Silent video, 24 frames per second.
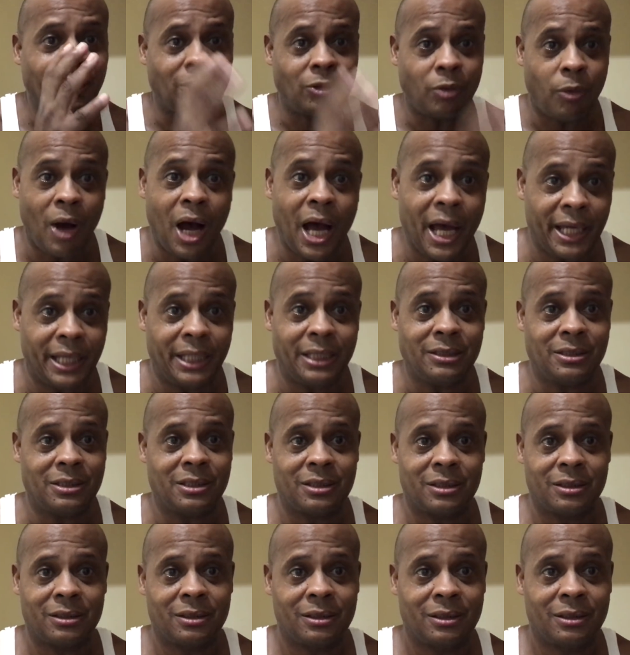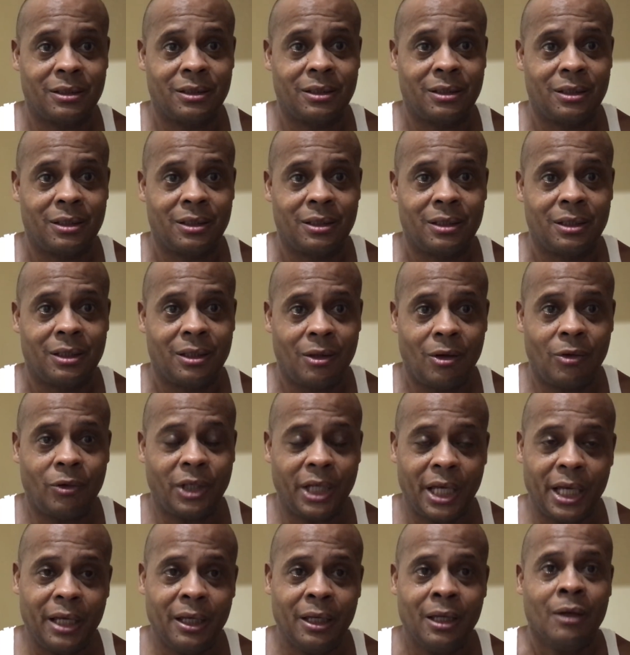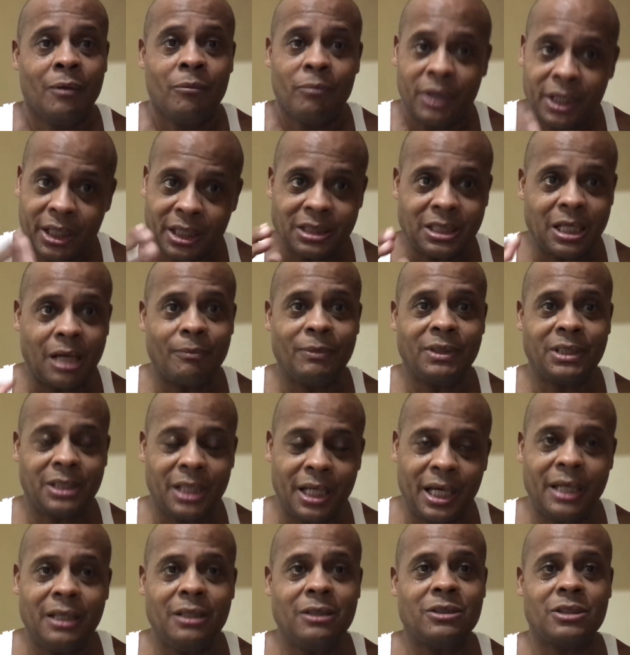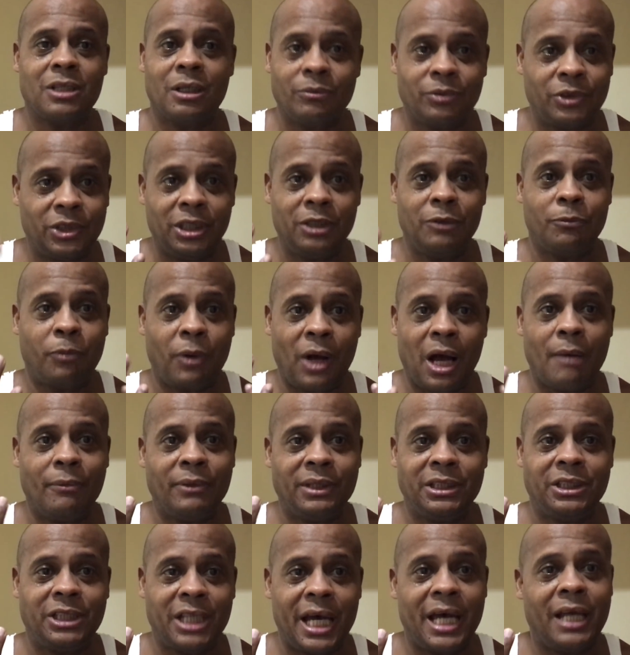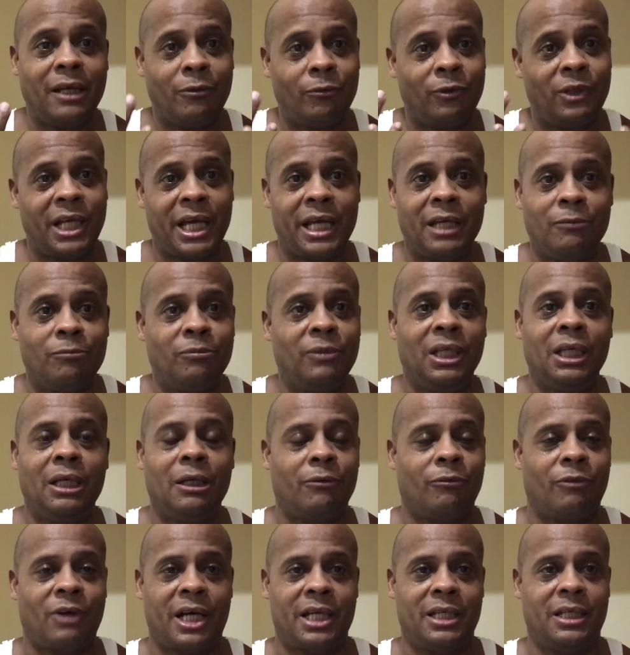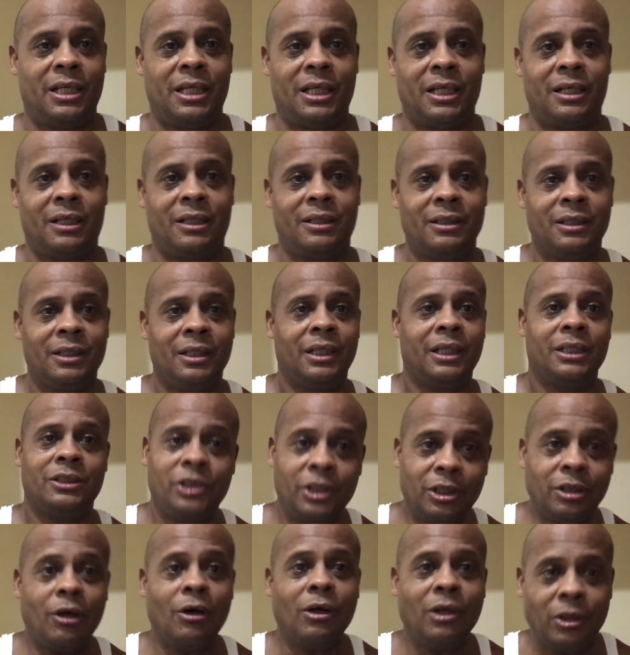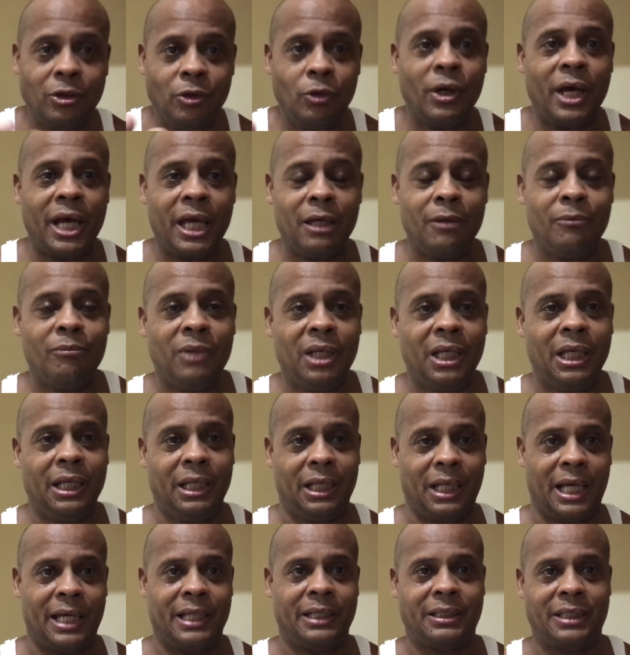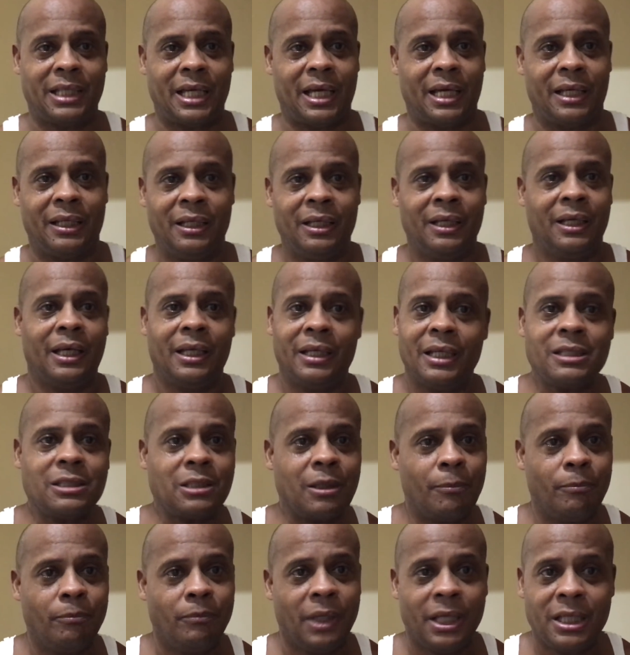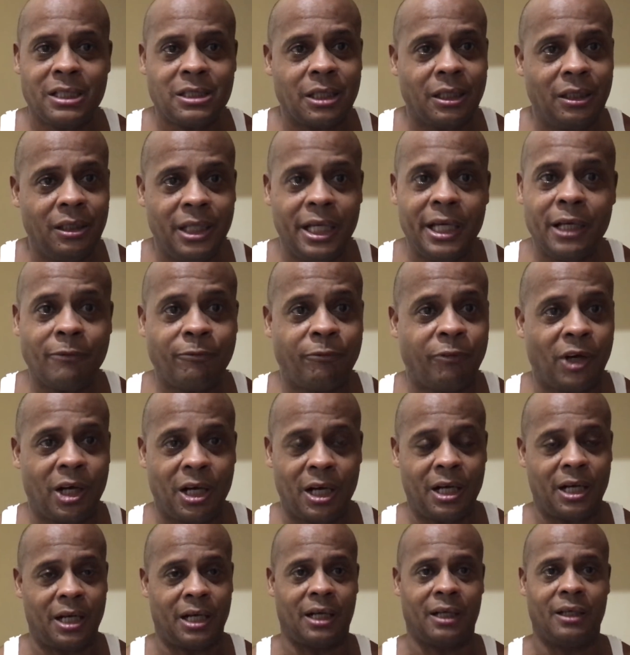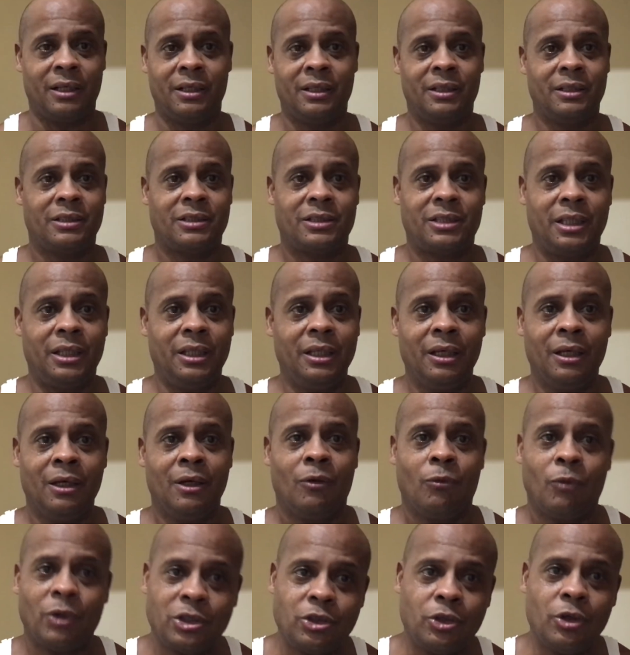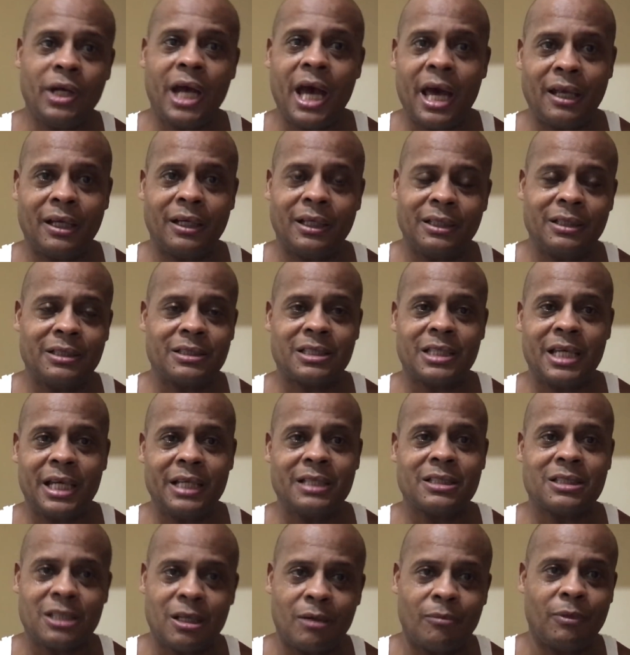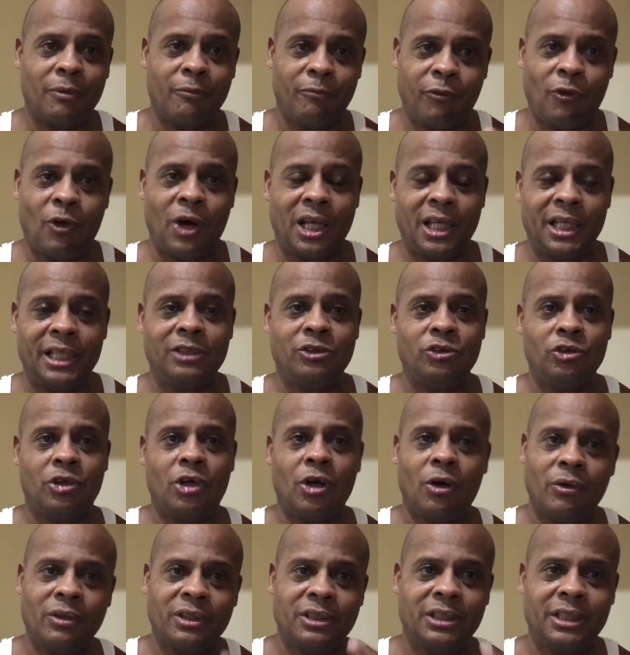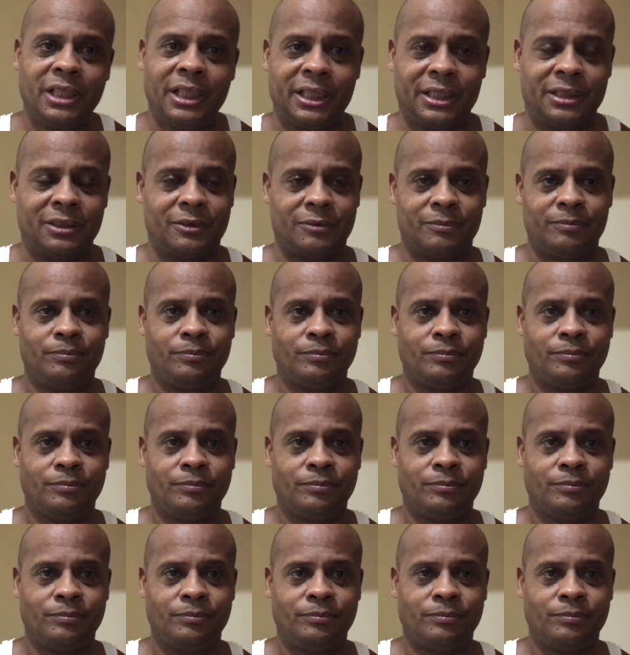twice, okay? Because I'm gonna tell you something, she's probably chatting with 8 men right now. And she's gonna do 8 men like that. And that's a lick for her, see? What you gotta understand something before I let you go is this.